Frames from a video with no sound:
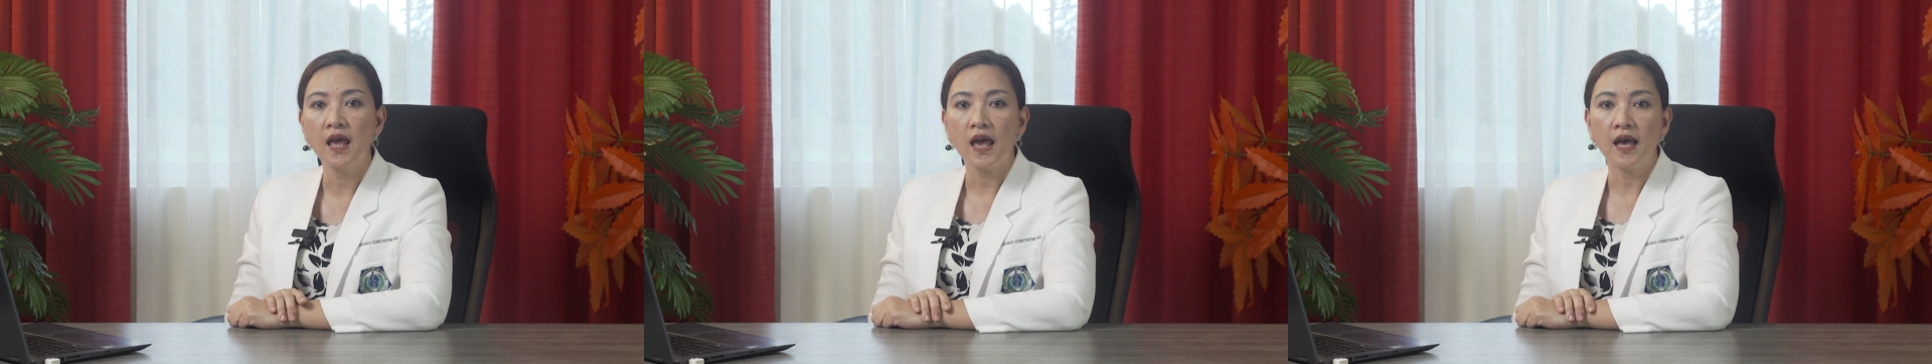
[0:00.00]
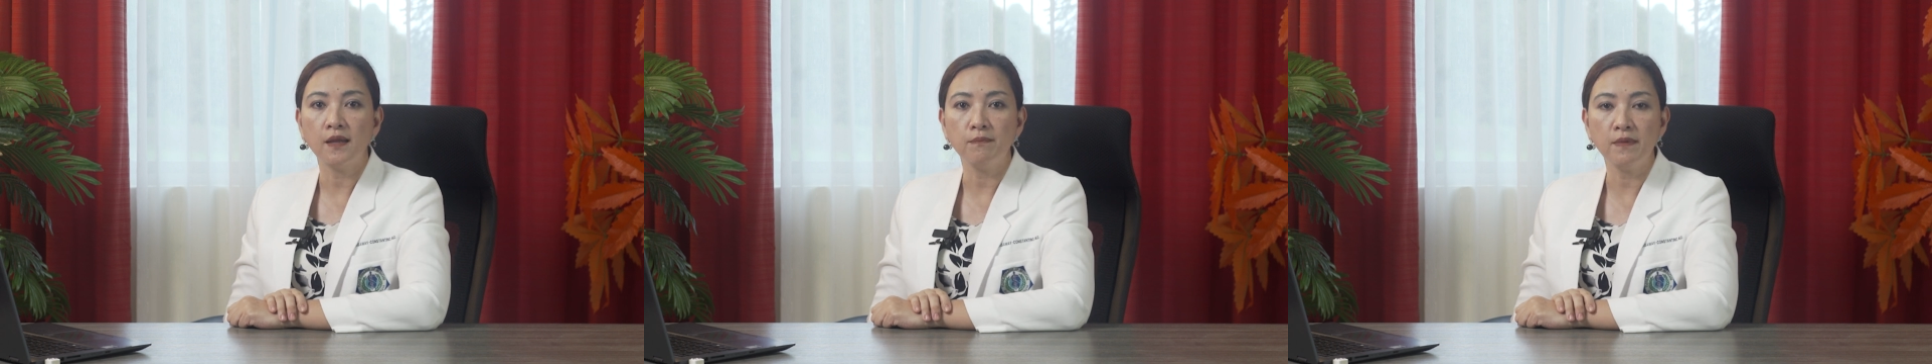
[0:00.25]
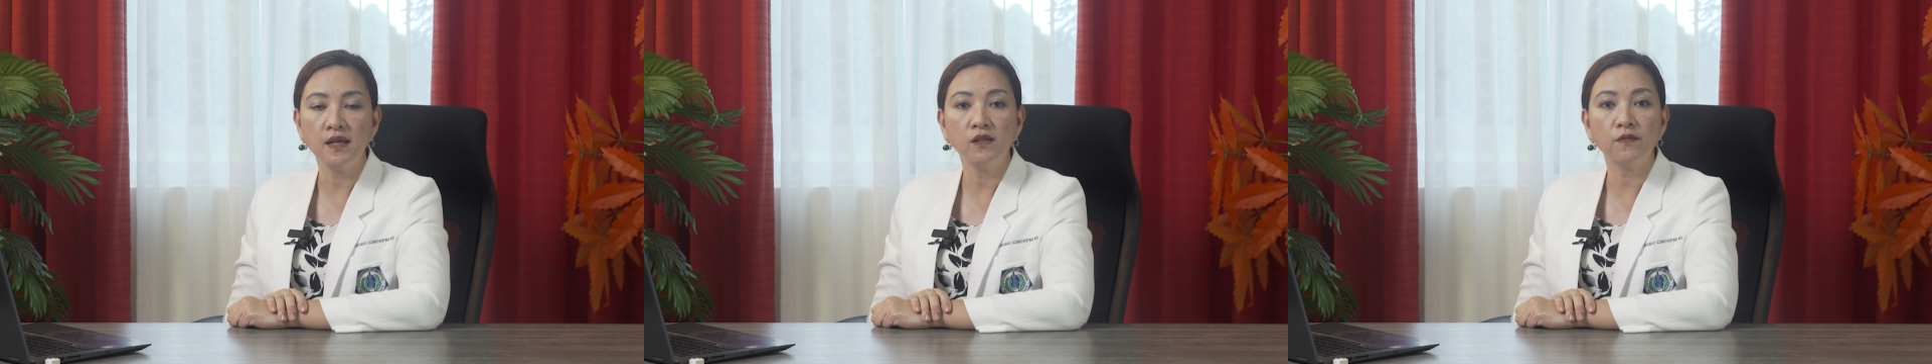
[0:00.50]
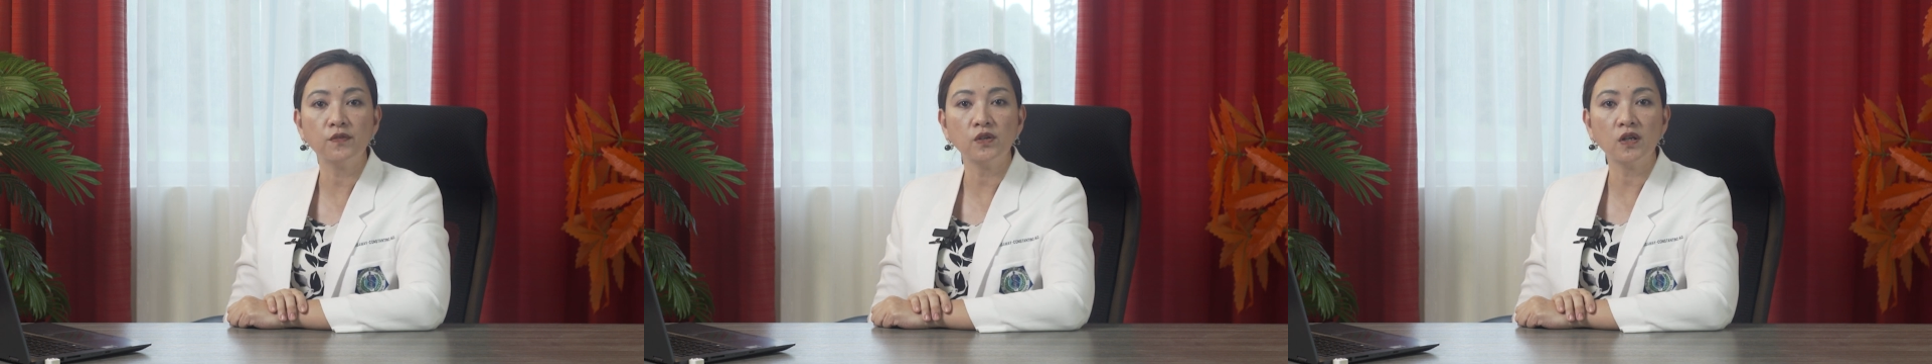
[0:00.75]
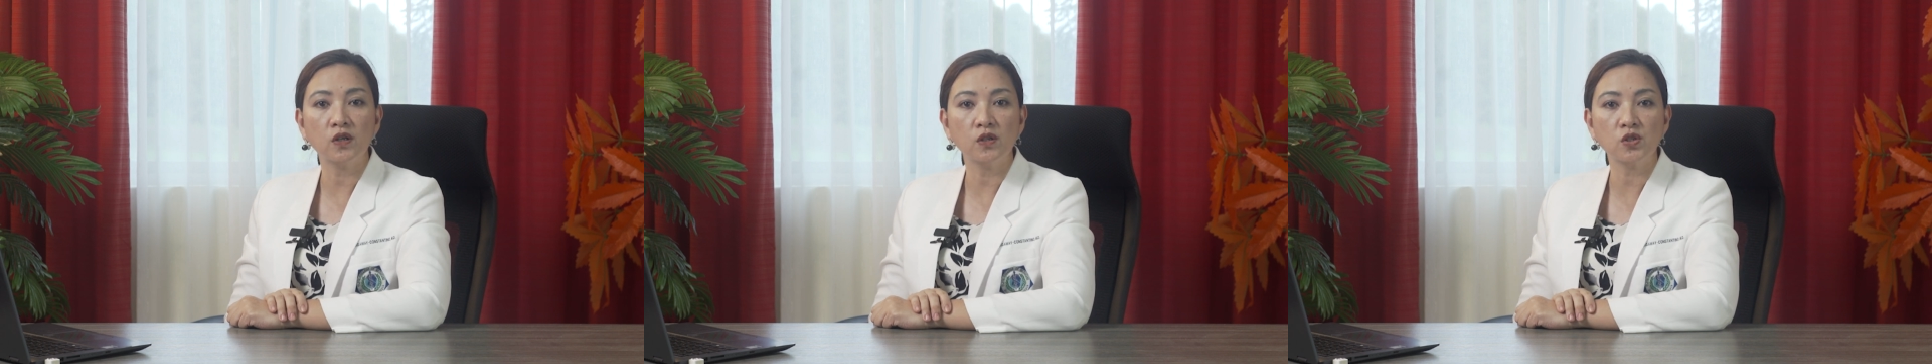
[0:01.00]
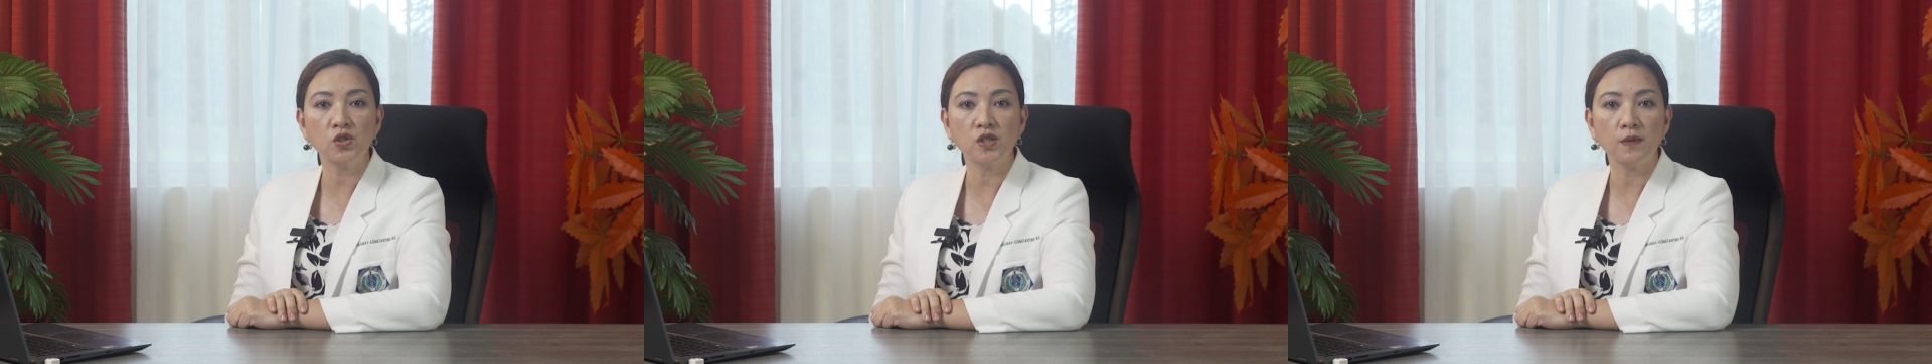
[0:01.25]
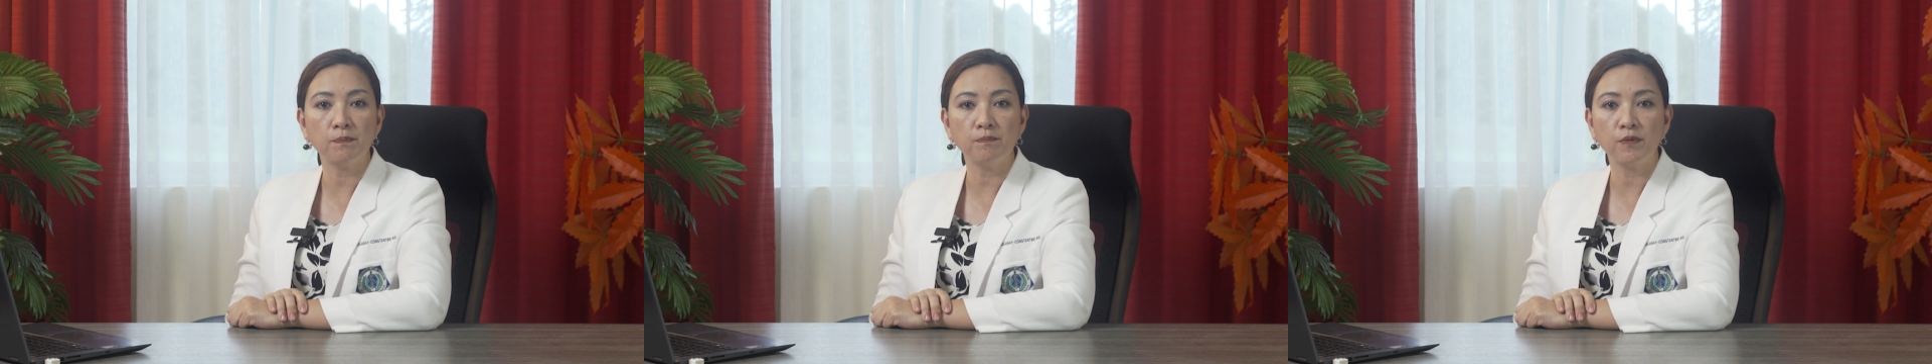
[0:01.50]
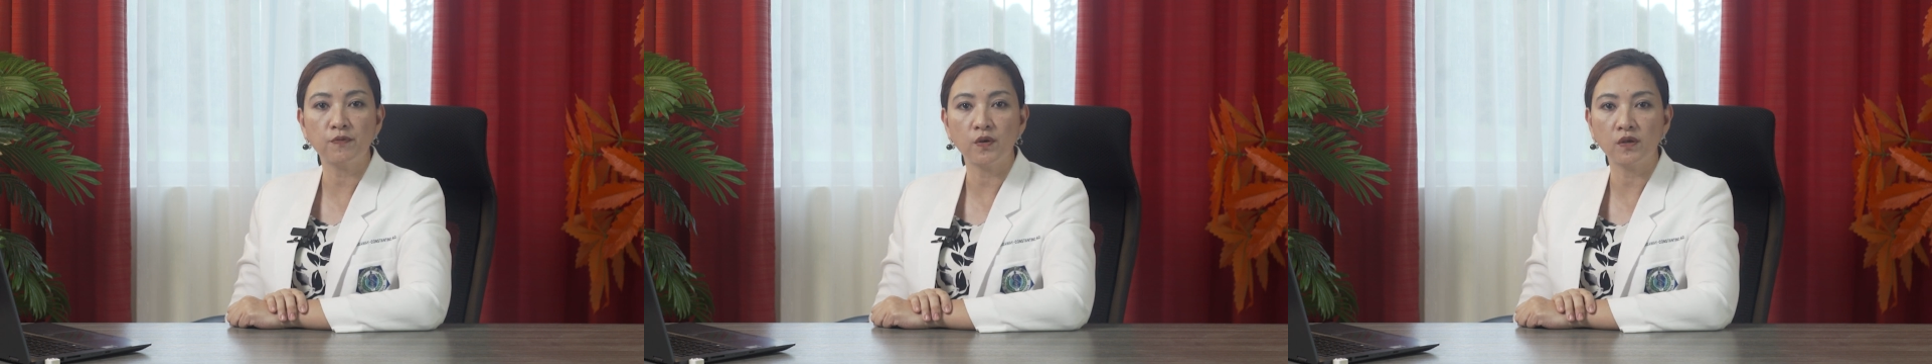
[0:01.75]
and mid of their clerkship
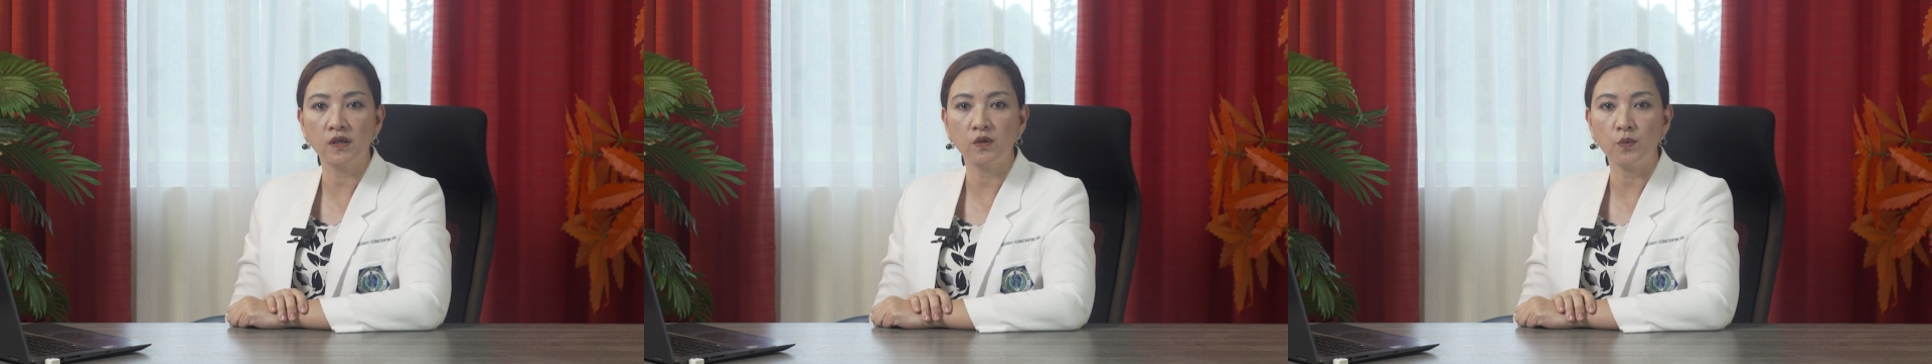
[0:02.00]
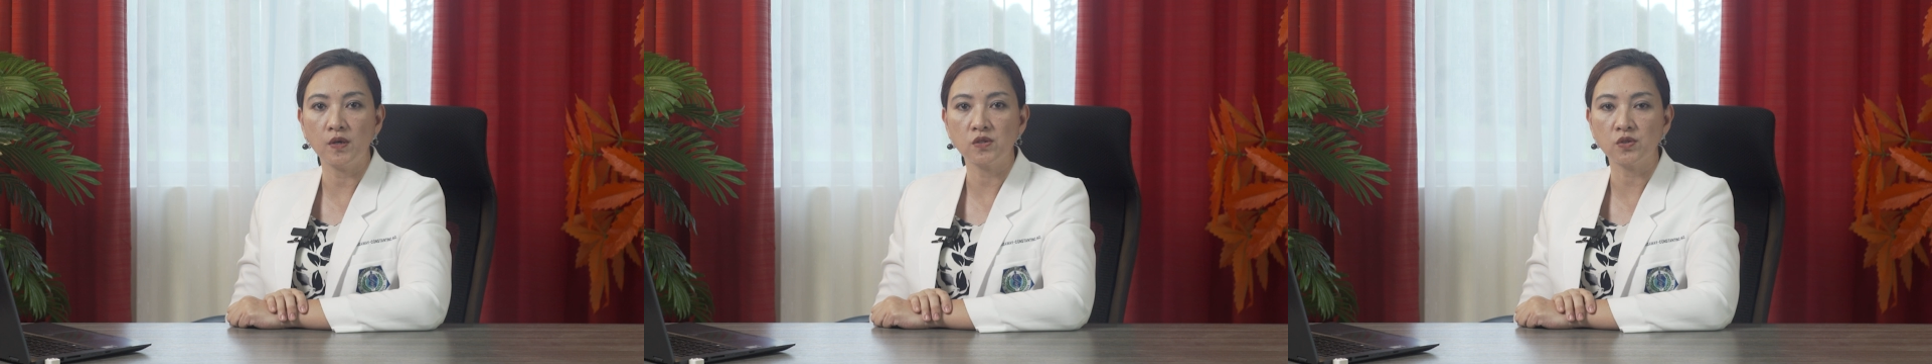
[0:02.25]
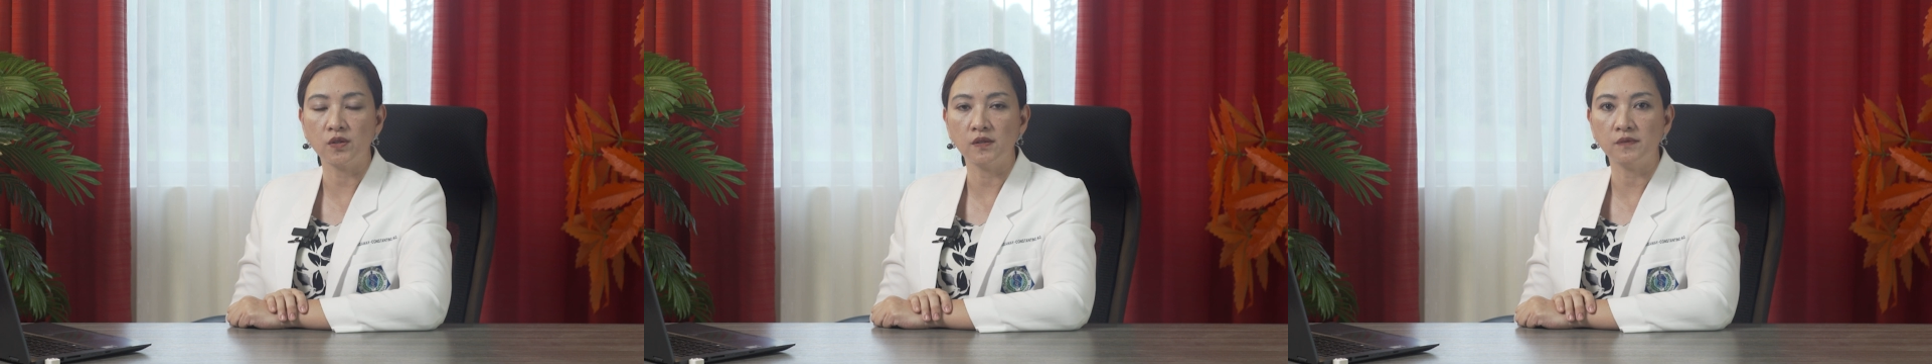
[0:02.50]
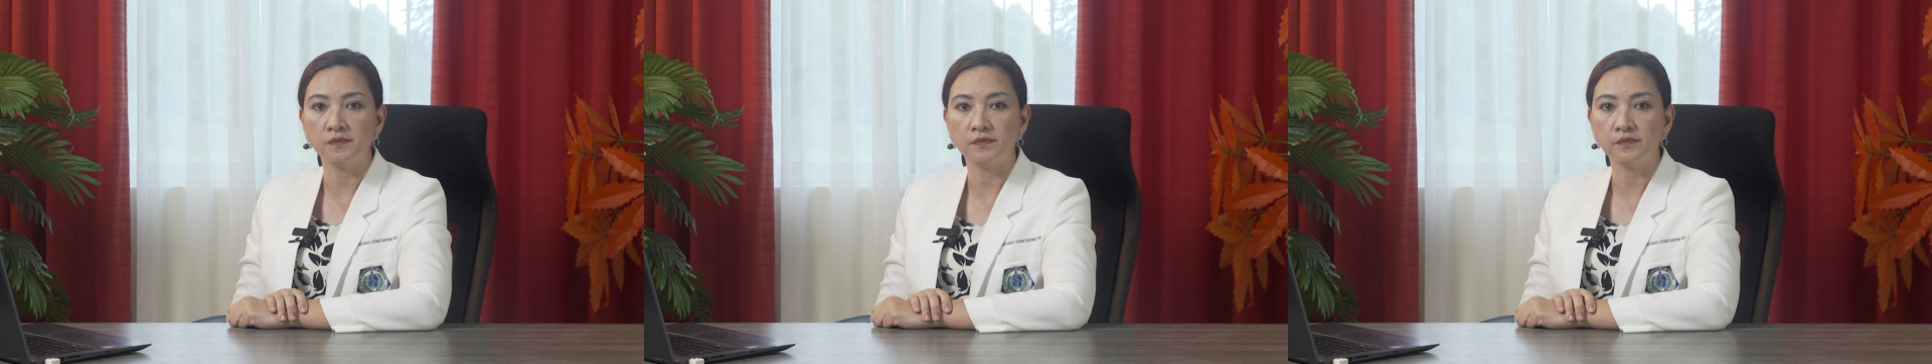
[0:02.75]
before graduation.